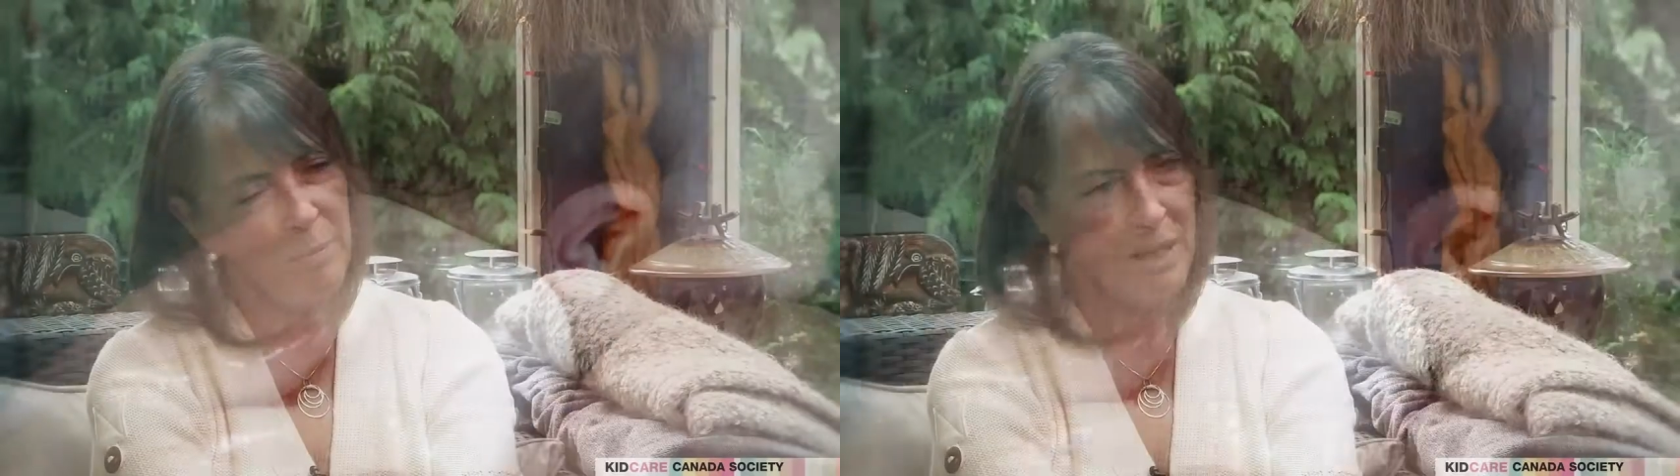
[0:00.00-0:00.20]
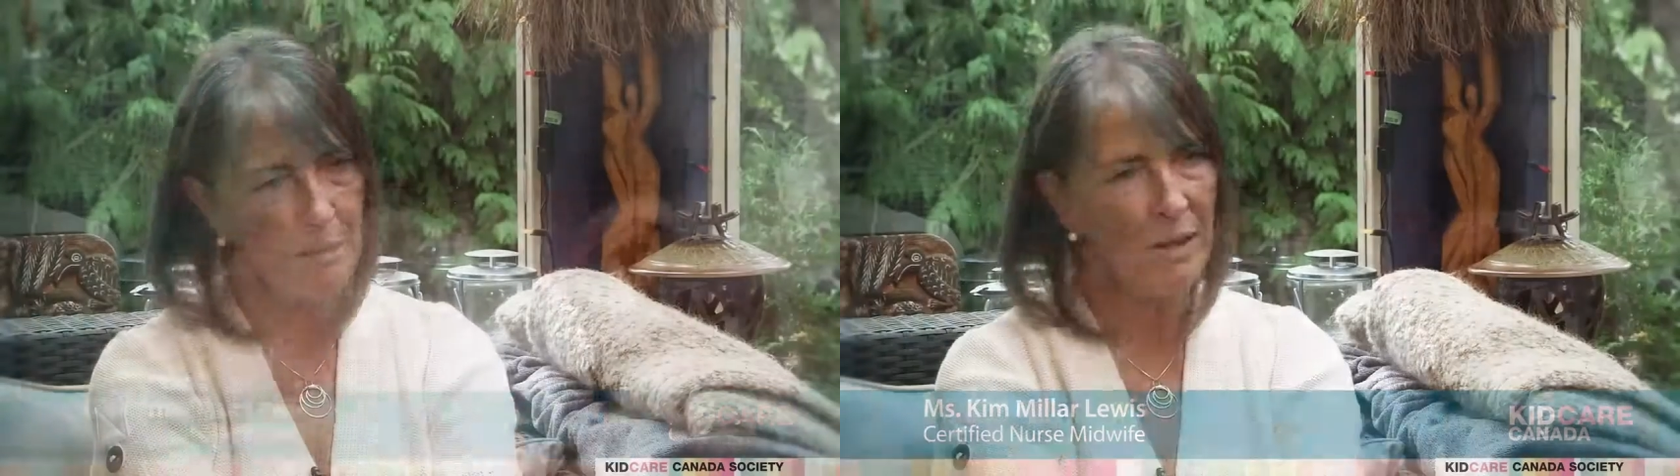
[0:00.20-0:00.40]

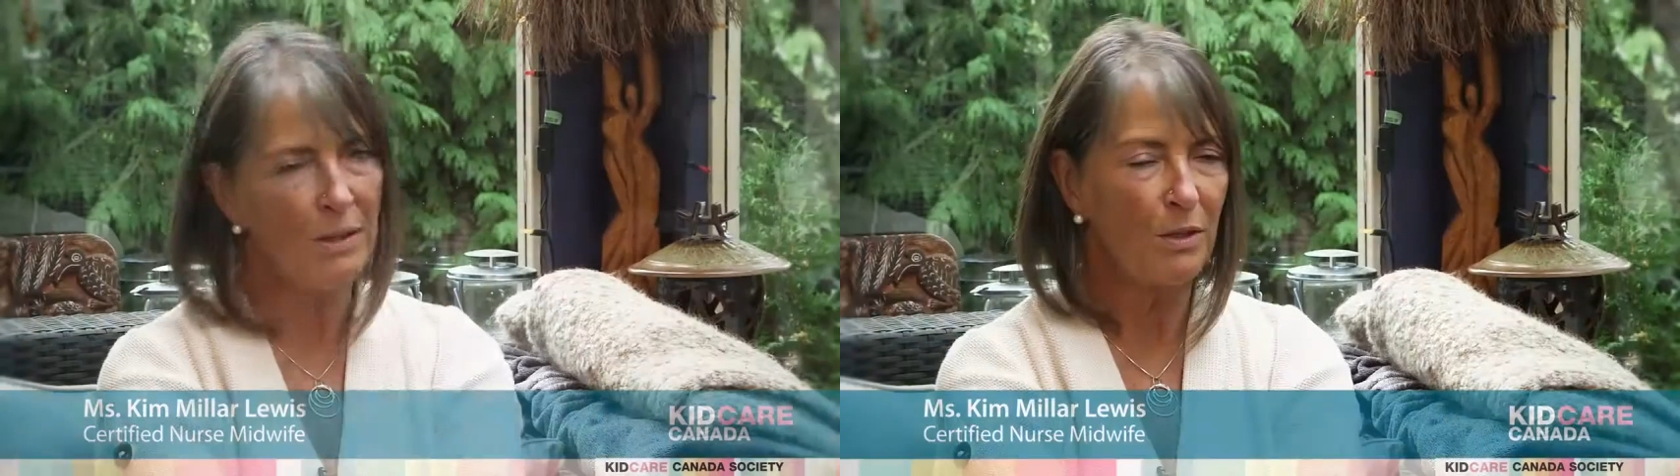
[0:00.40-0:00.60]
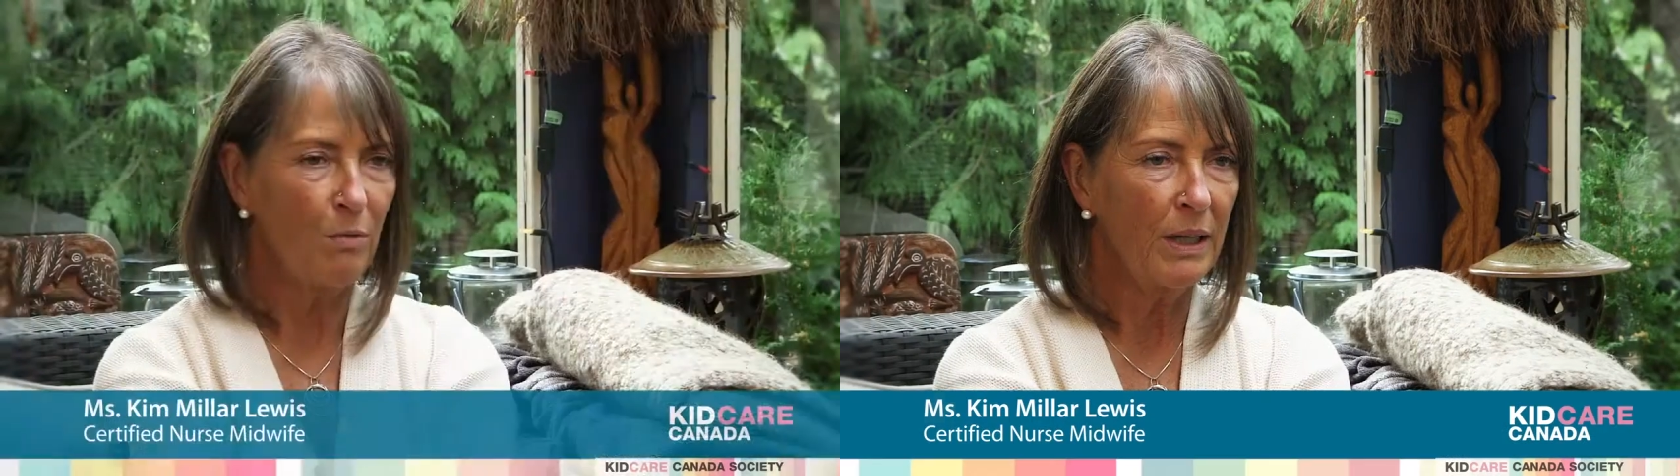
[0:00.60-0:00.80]
baby
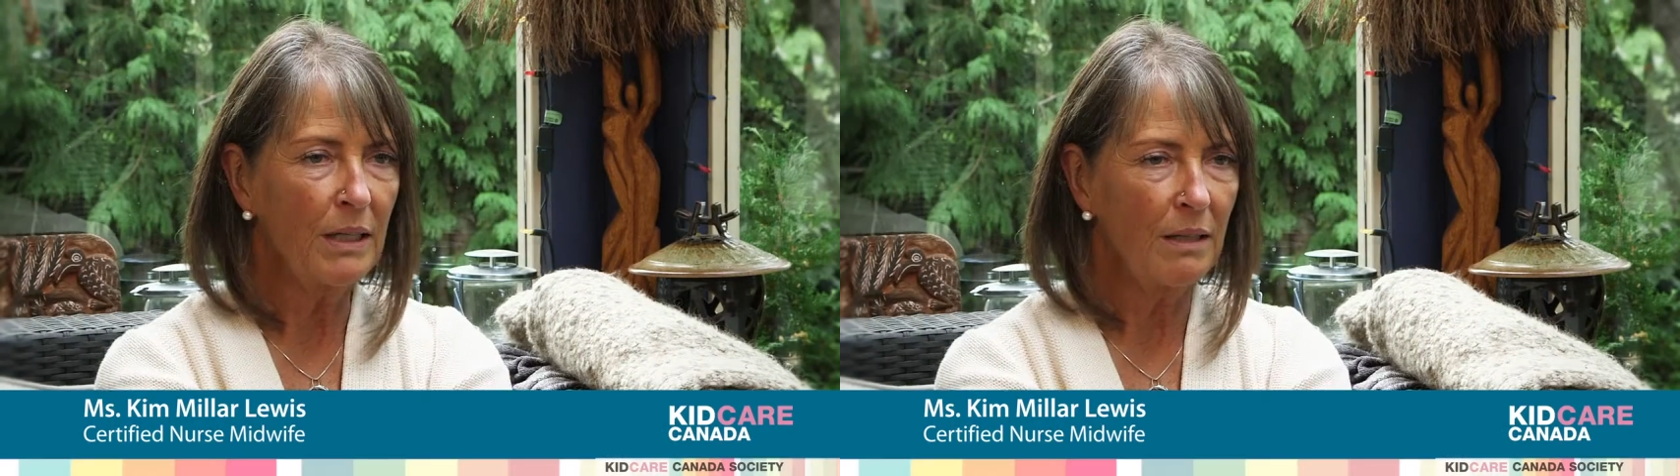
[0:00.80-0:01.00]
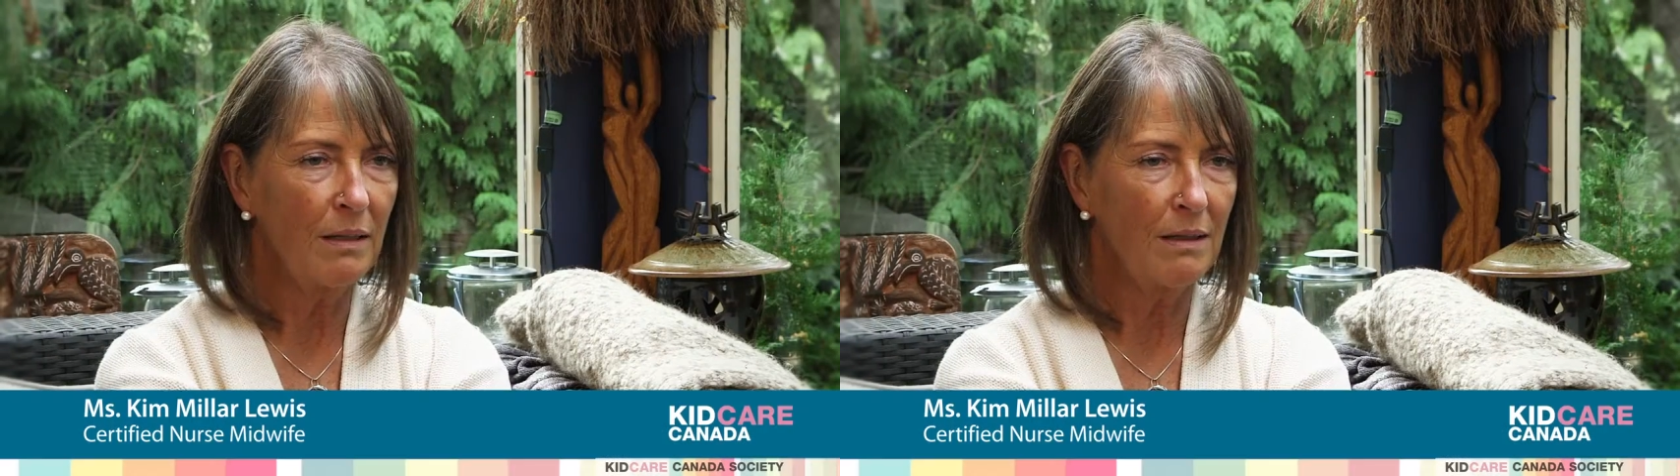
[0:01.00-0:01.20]
is a
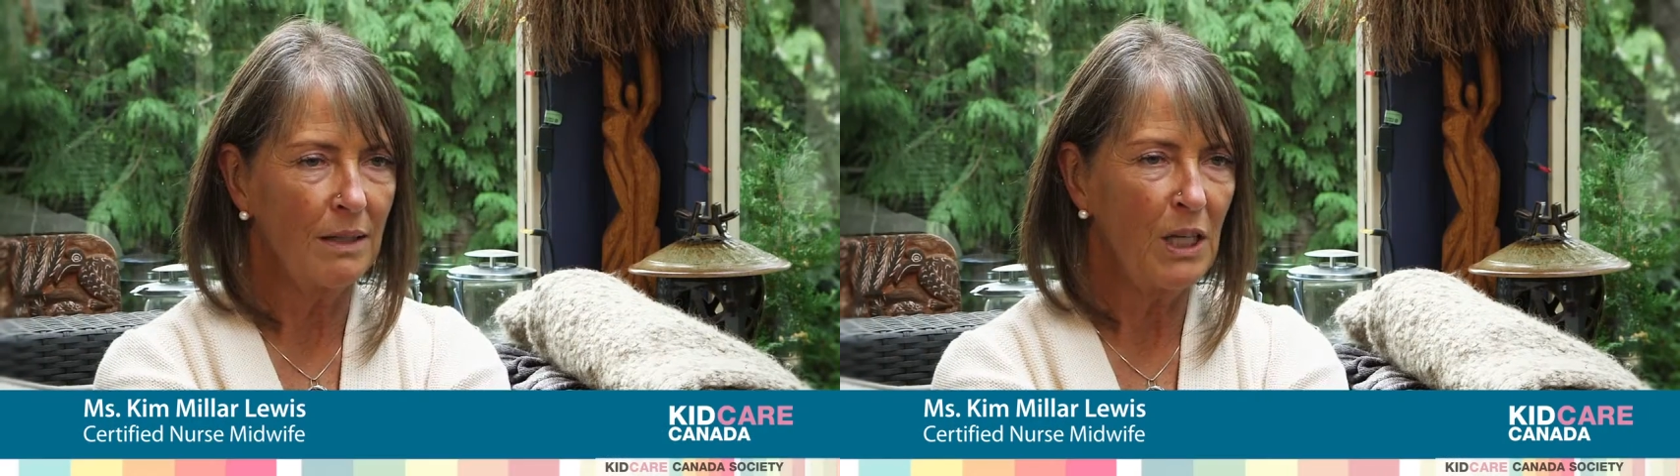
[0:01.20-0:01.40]
real